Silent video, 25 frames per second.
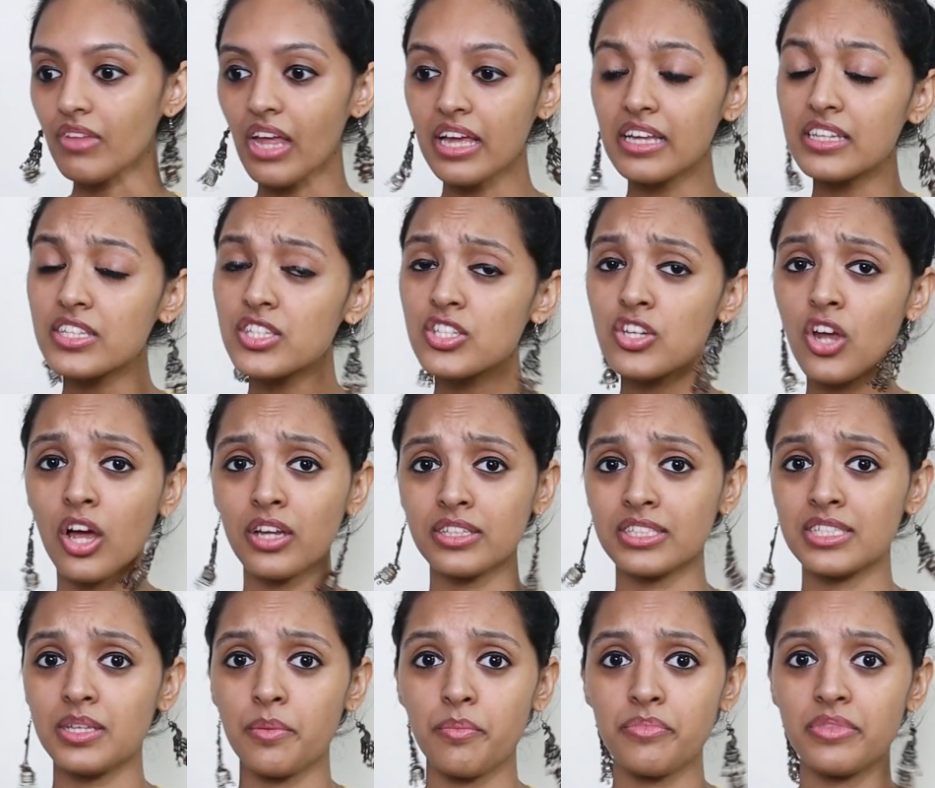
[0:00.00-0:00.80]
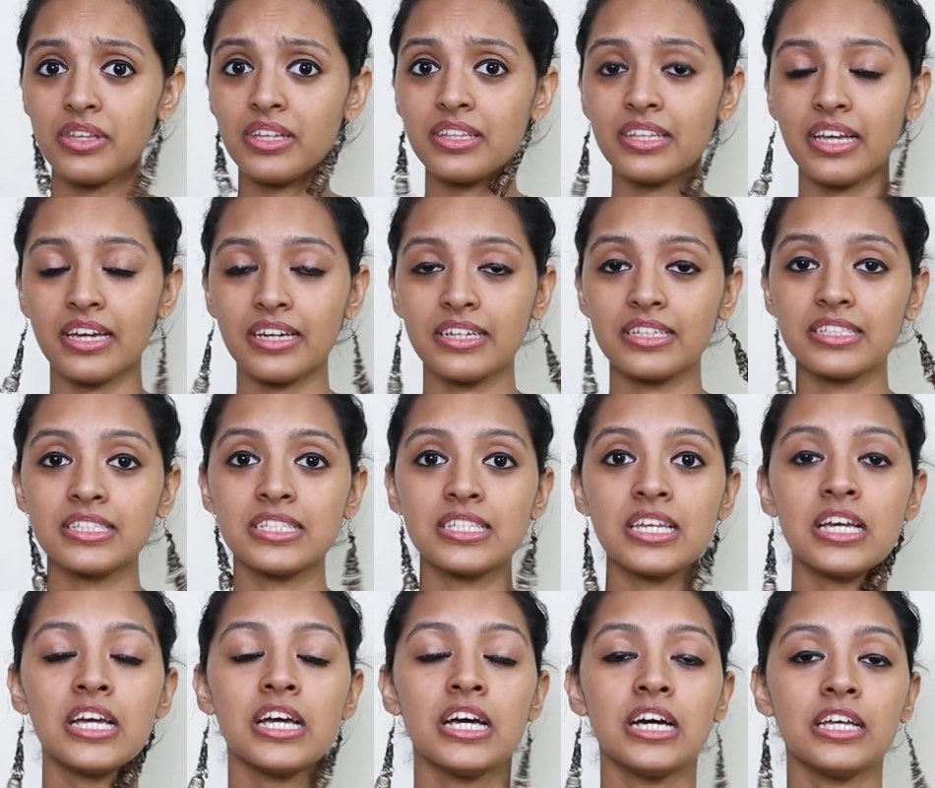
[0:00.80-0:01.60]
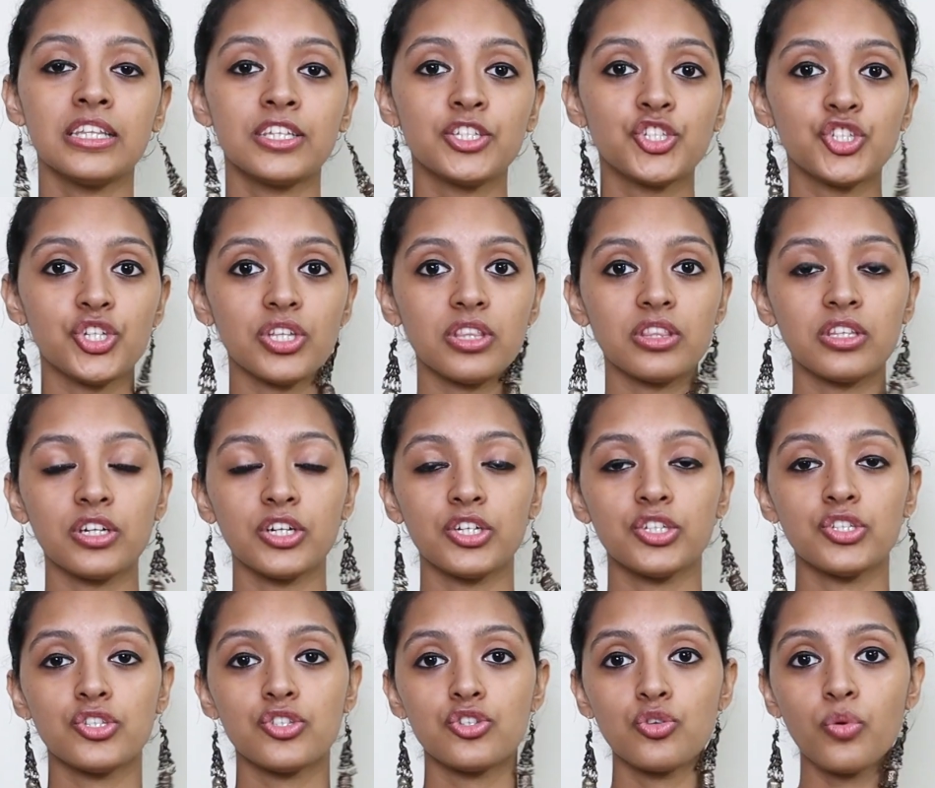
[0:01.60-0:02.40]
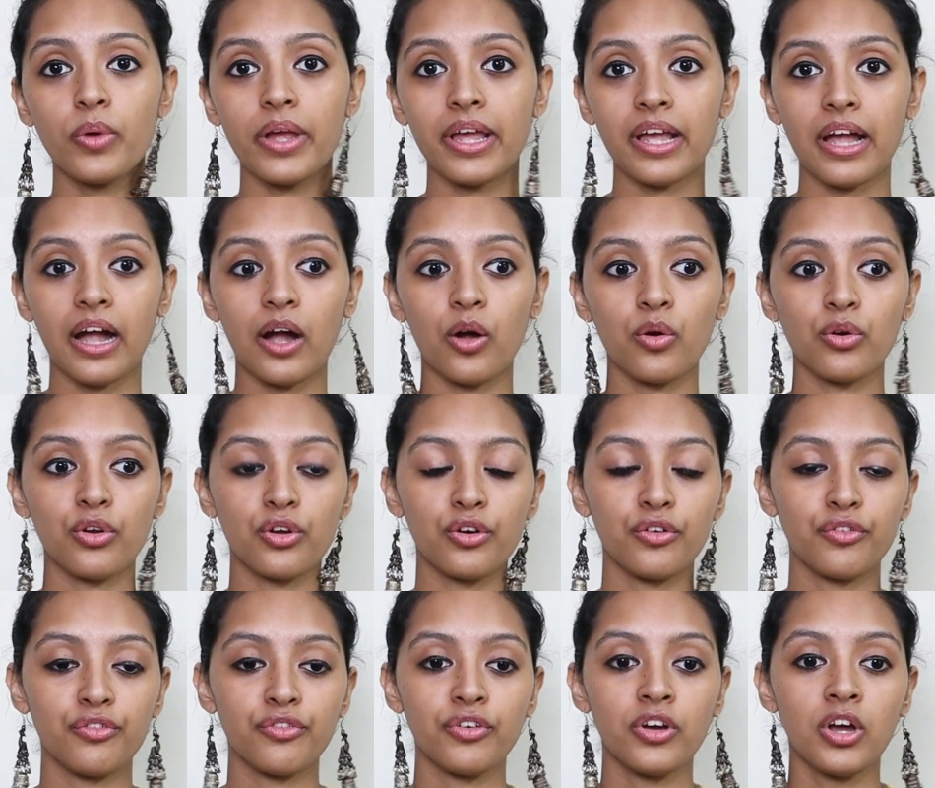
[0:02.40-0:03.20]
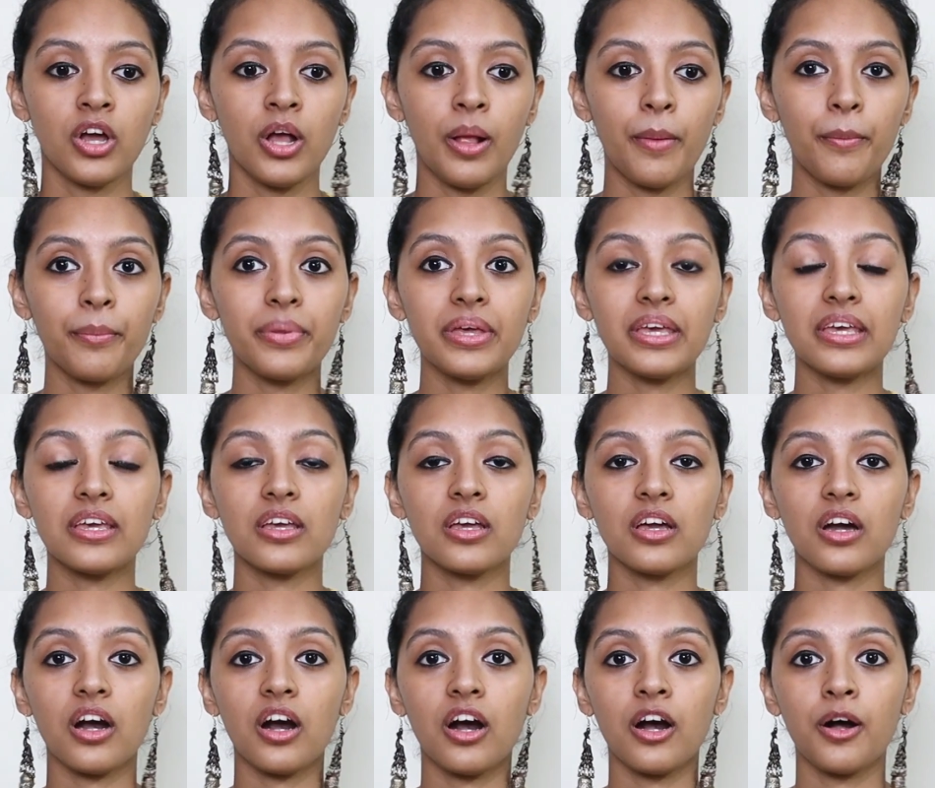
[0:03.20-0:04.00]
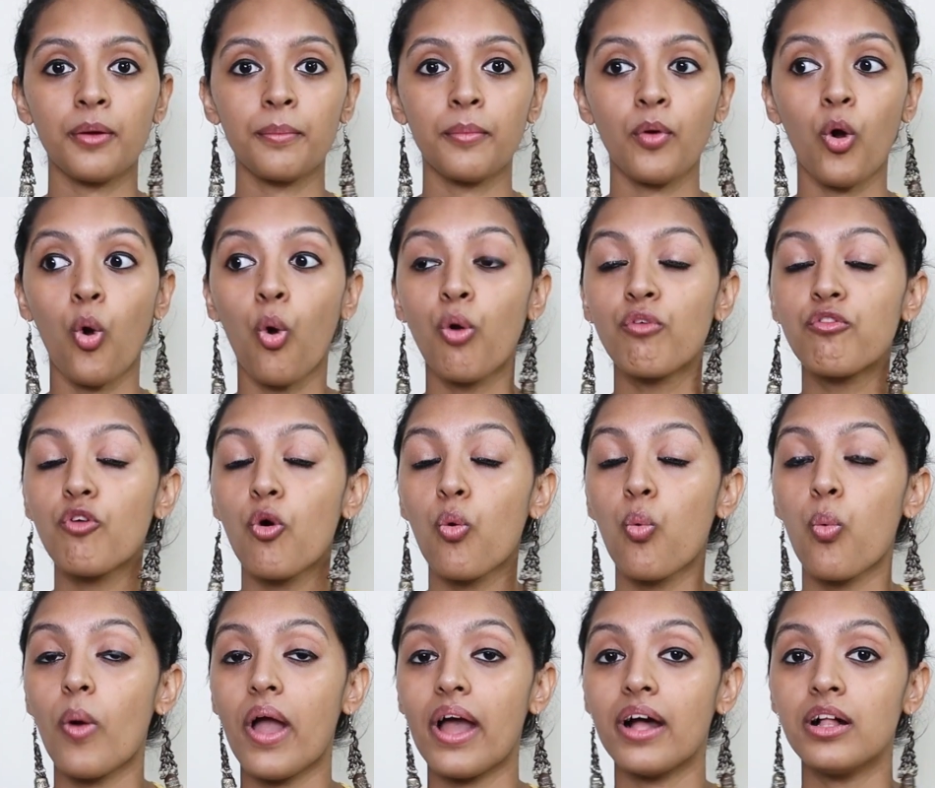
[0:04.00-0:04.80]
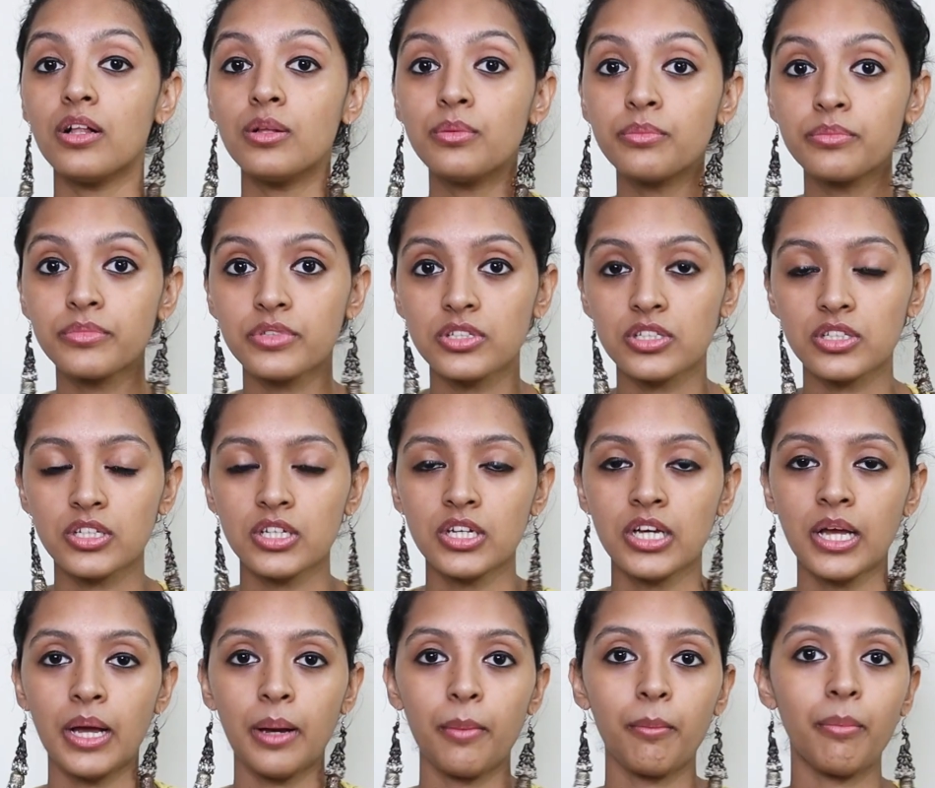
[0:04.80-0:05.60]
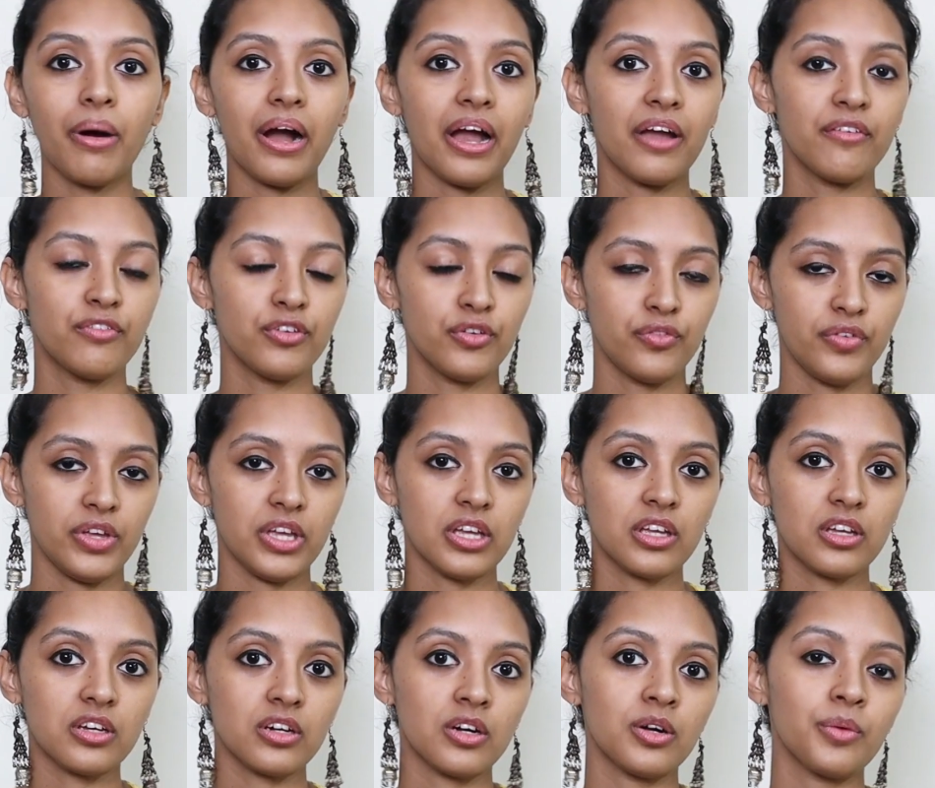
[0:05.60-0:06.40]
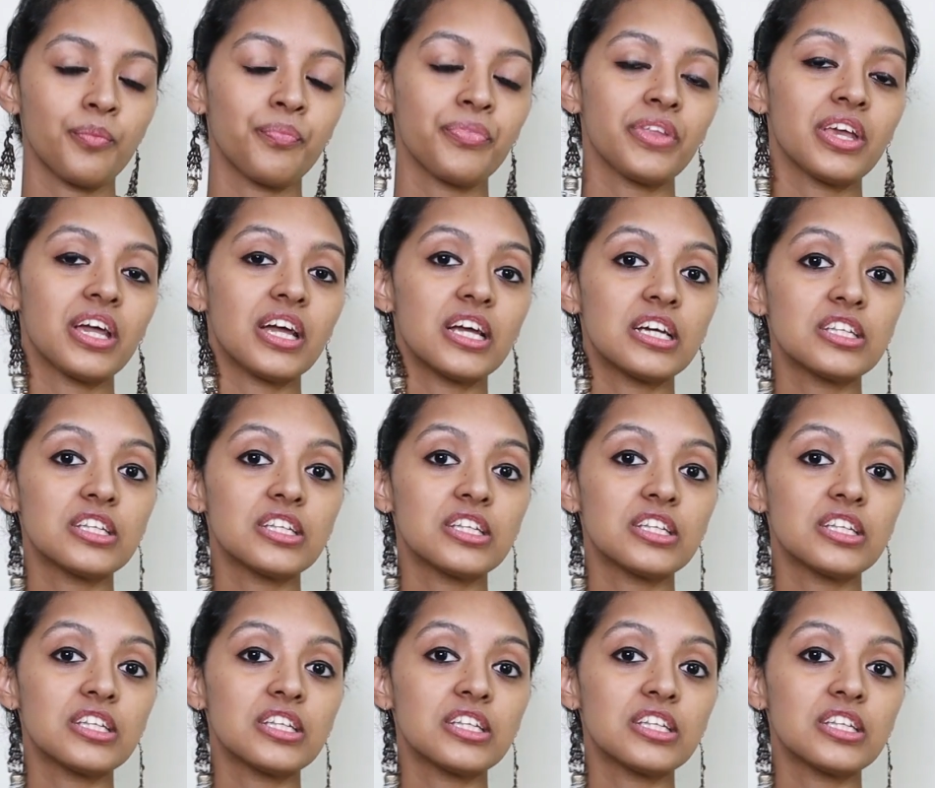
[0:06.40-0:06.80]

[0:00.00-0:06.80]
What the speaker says: It's not something that the chitta is doing out of being overwhelmed by viveka.